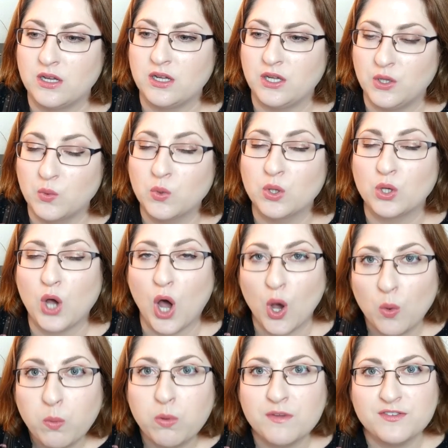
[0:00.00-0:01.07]
you will
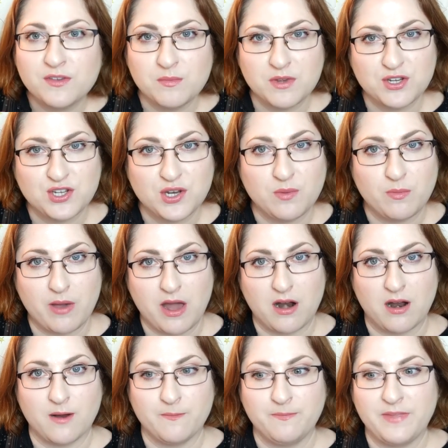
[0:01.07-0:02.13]
cope with submission
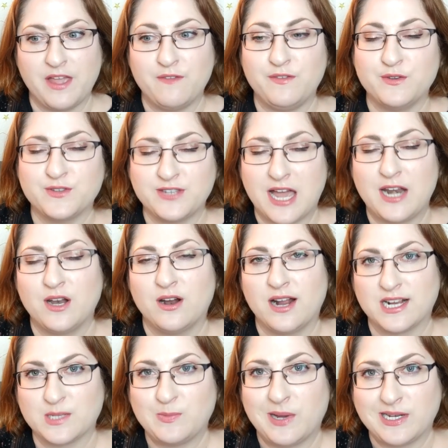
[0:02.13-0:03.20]
better if you set your
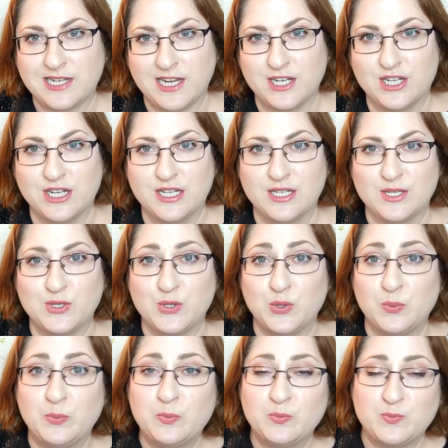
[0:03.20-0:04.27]
expectations
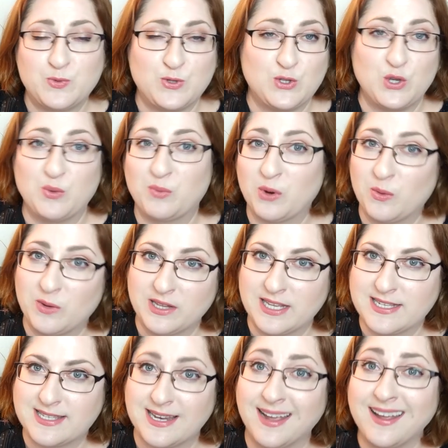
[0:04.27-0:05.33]
to super
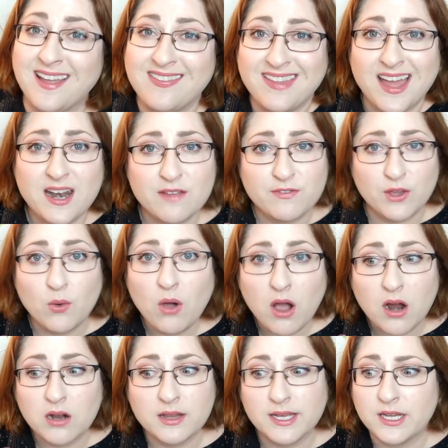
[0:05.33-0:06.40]
realistic. And then if you
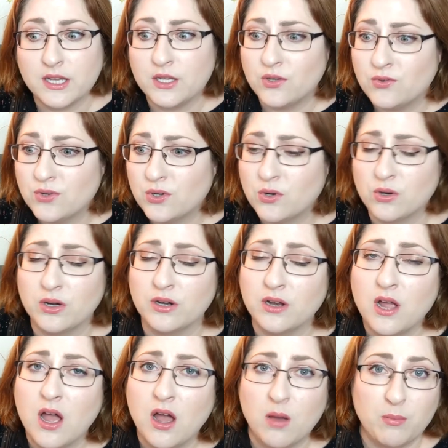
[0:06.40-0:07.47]
are like a unicorn,
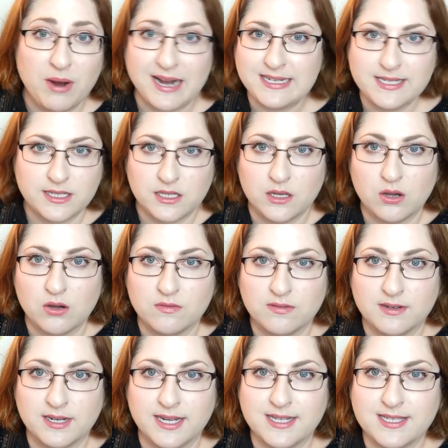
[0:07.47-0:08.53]
practically
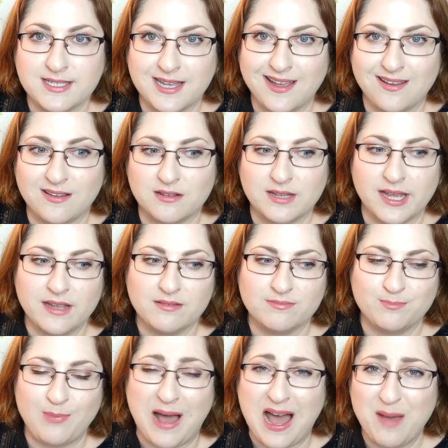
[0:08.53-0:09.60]
overnight sale, like
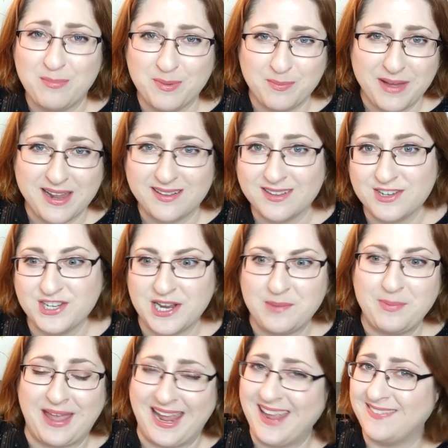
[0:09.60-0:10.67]
pop a bottle of
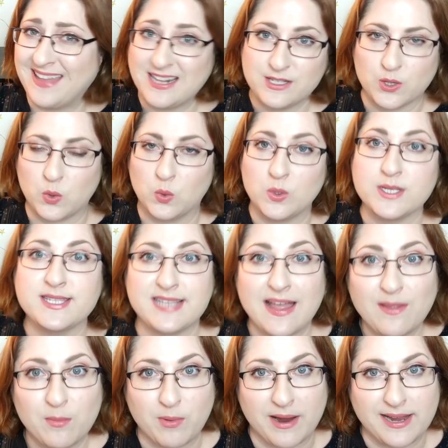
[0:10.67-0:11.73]
champagne, that's cool,
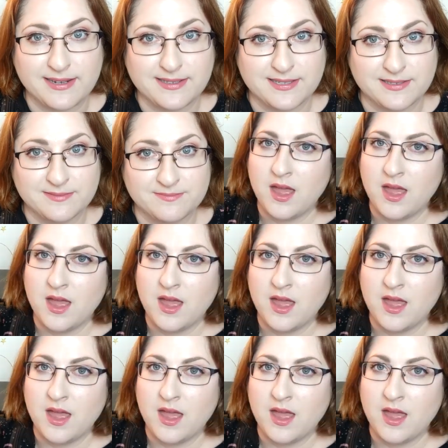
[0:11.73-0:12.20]
celebrate.